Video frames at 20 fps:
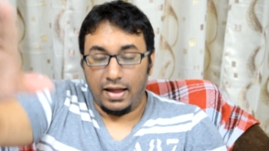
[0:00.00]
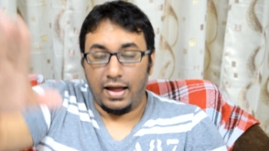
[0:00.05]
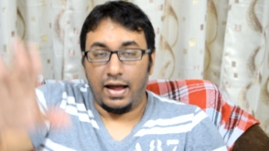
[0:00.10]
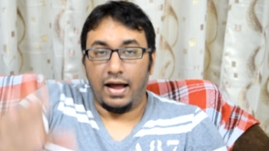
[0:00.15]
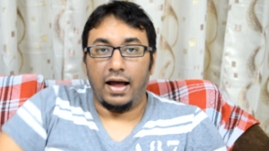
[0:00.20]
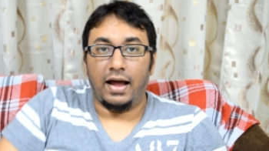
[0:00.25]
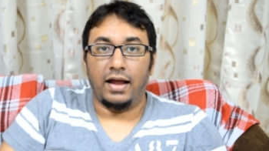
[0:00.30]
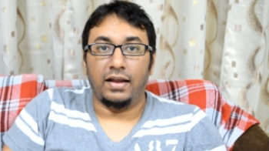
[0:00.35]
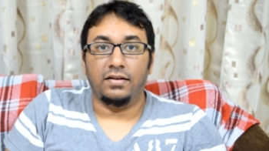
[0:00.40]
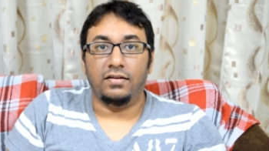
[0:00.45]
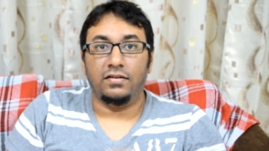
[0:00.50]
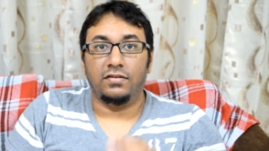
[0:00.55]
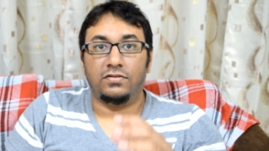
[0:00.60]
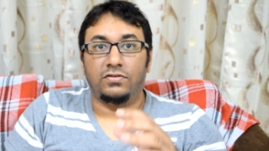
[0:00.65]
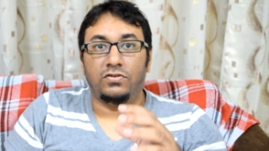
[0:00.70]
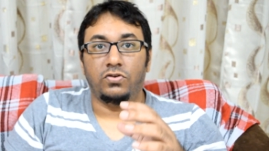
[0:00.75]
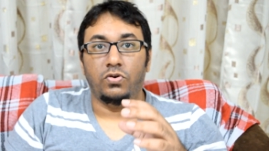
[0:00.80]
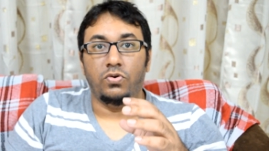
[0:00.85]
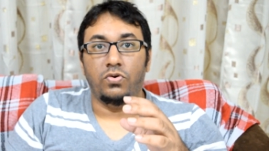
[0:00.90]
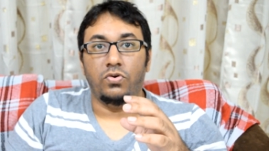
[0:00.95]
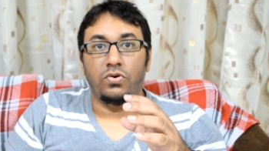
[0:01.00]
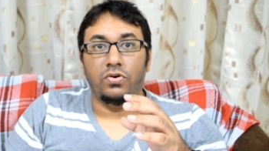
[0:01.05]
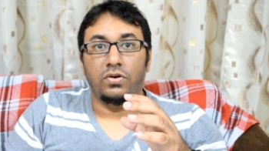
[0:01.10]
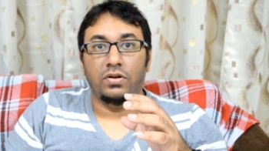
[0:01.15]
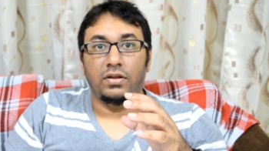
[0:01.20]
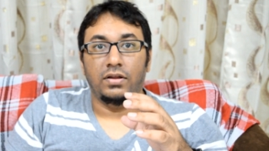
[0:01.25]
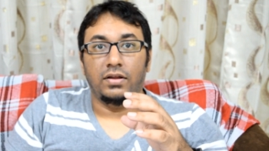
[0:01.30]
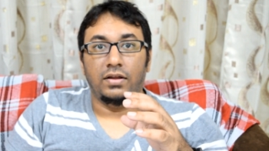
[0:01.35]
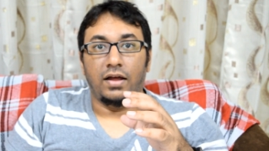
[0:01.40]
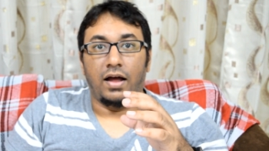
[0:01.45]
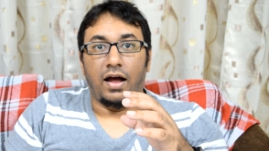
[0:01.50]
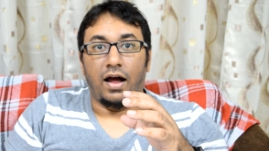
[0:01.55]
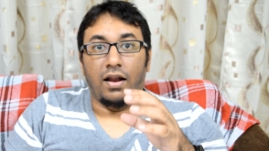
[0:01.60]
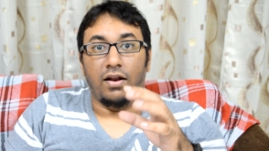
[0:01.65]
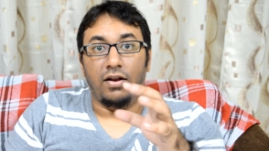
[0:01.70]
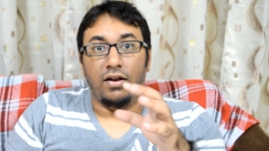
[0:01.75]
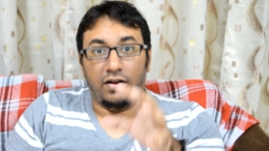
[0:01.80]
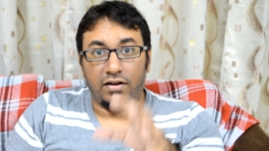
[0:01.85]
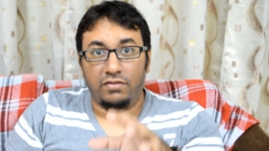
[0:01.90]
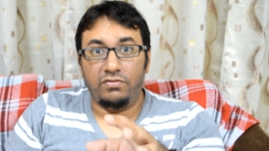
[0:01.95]
And so a
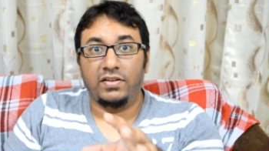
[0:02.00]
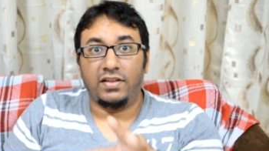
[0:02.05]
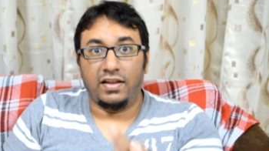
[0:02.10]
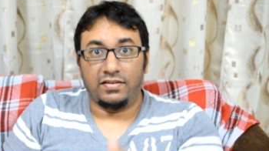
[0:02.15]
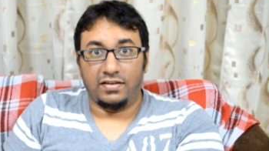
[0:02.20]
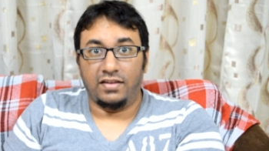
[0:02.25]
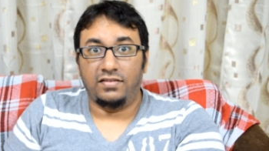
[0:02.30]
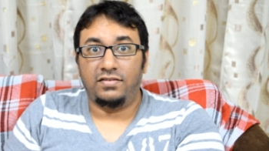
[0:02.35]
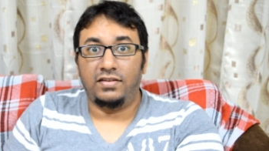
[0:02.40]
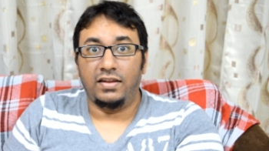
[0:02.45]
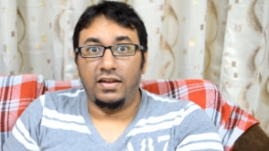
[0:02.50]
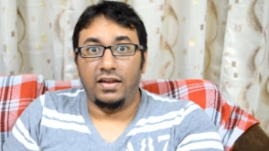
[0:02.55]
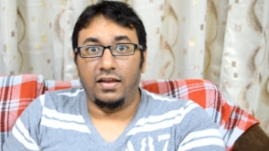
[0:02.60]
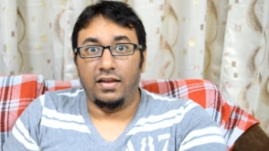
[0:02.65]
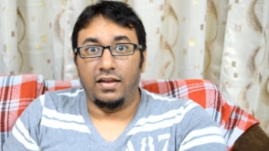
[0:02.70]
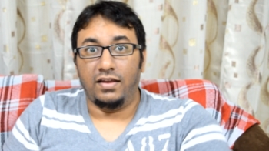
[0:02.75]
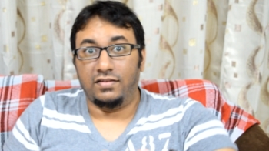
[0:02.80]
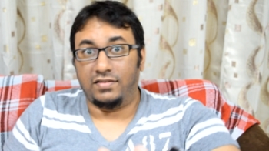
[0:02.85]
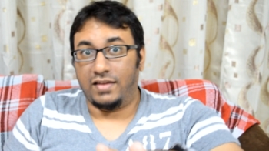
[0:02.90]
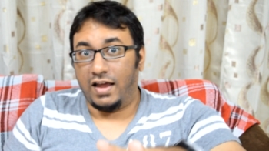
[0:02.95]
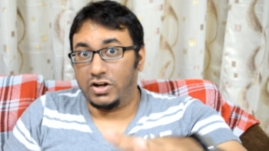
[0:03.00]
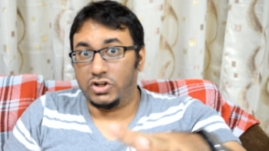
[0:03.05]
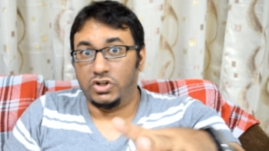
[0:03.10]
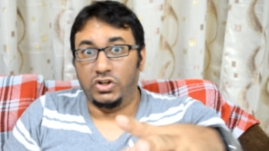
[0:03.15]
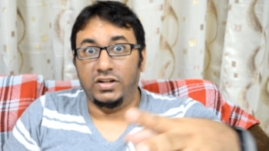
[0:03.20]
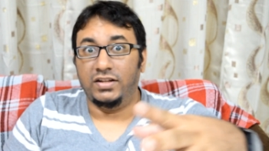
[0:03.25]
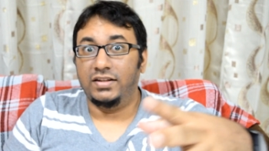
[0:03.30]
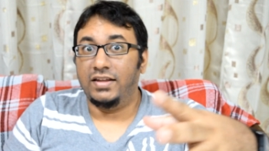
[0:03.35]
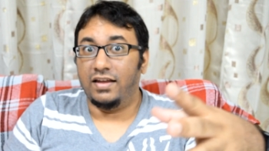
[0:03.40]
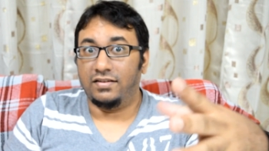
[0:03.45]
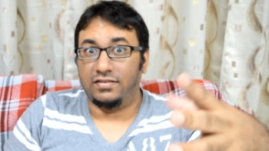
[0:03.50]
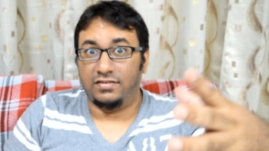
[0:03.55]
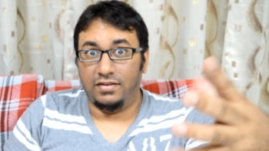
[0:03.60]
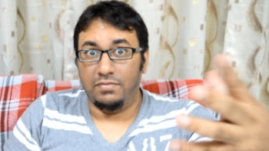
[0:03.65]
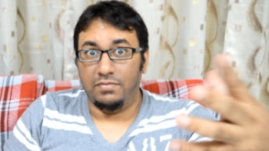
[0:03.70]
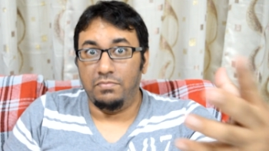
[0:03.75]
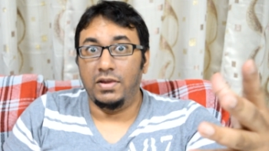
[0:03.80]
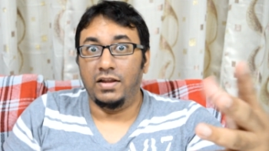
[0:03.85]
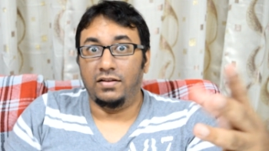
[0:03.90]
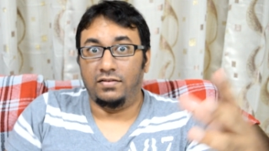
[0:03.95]
lot of it, as I say, is actually
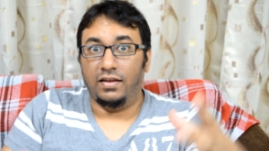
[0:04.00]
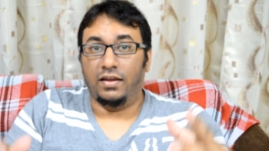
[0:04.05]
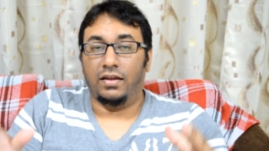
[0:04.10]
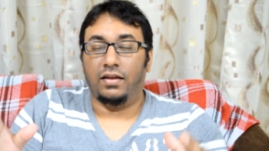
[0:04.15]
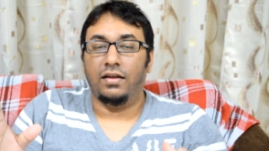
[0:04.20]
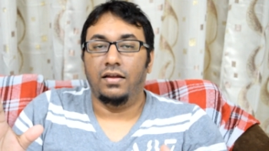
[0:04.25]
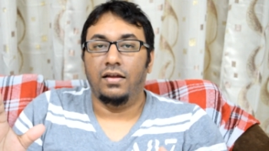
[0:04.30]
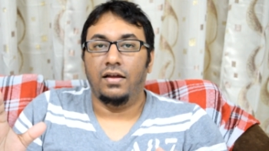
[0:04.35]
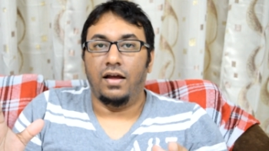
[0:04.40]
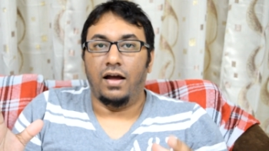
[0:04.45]
guesstimating.